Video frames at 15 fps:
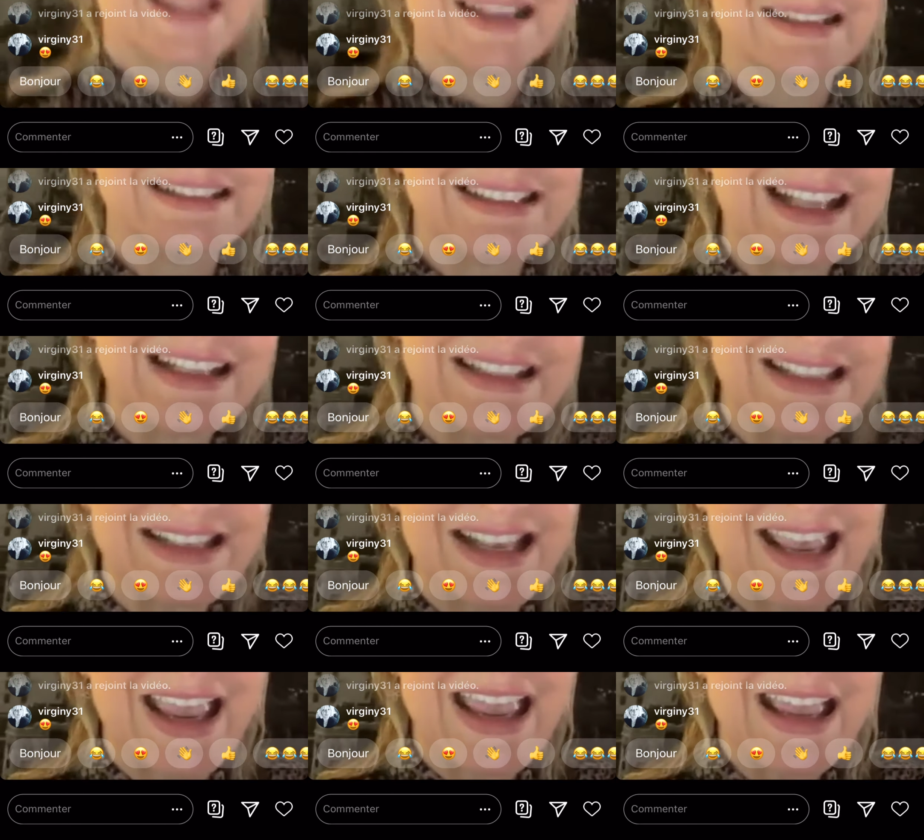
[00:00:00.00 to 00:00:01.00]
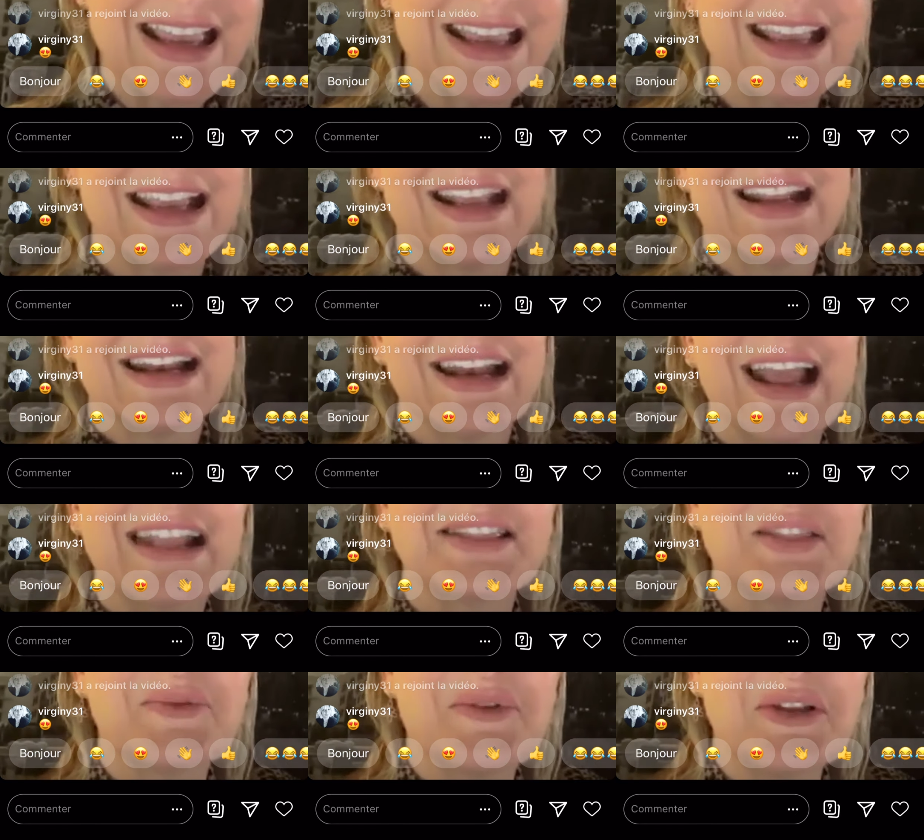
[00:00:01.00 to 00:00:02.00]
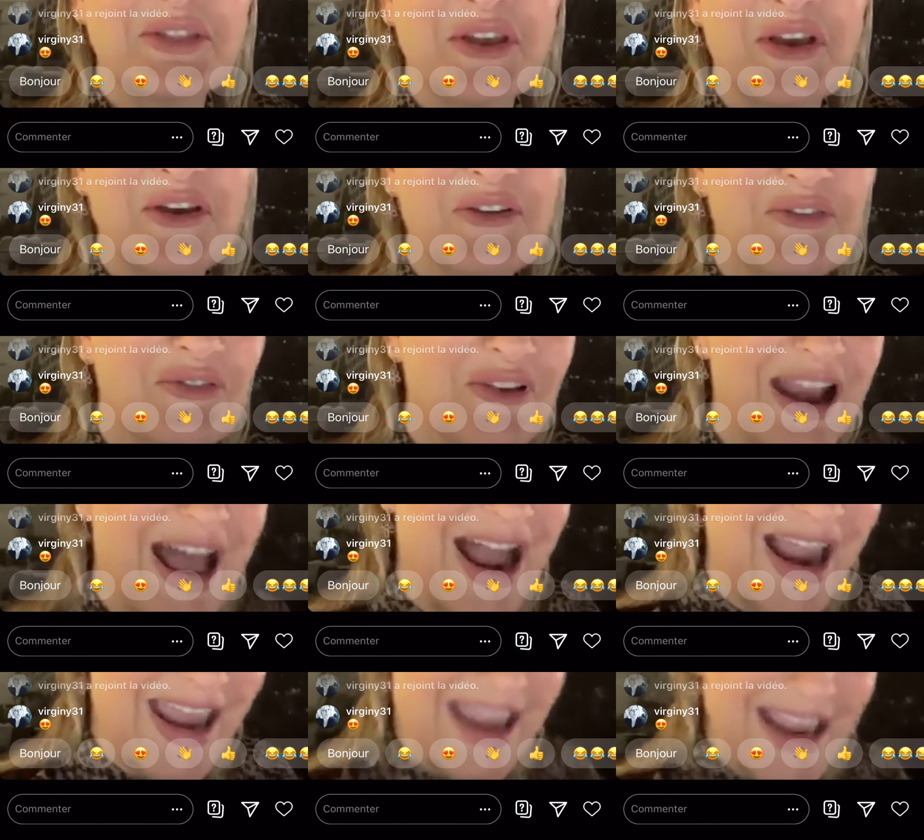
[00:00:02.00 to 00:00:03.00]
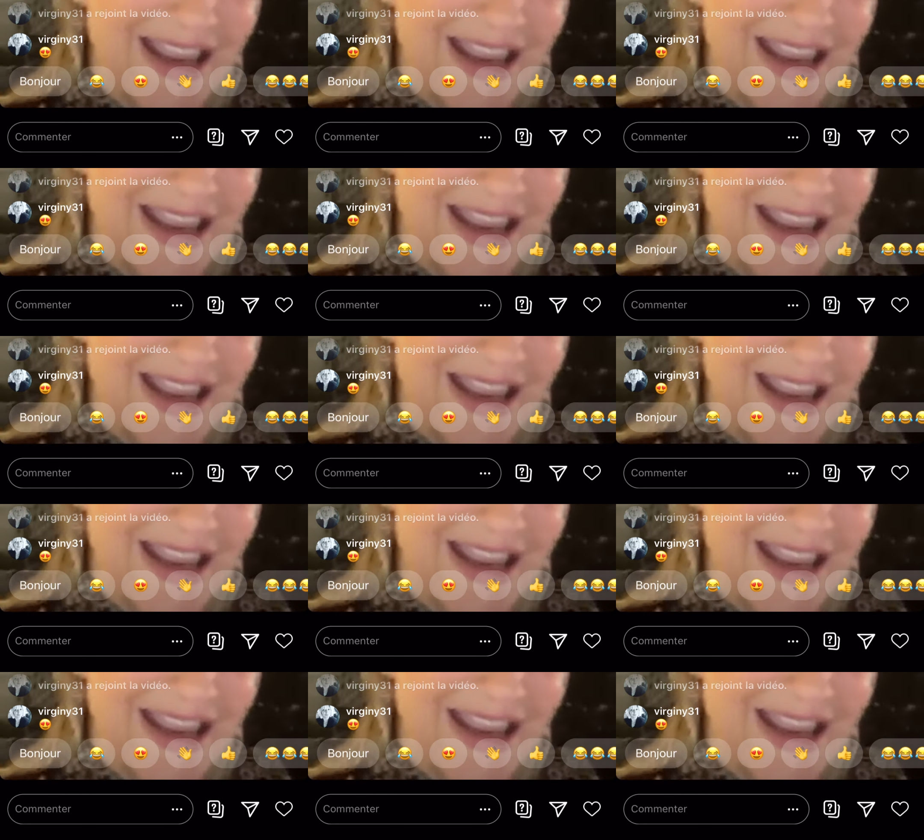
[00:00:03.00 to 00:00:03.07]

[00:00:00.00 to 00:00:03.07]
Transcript: Tsetse, like the fly.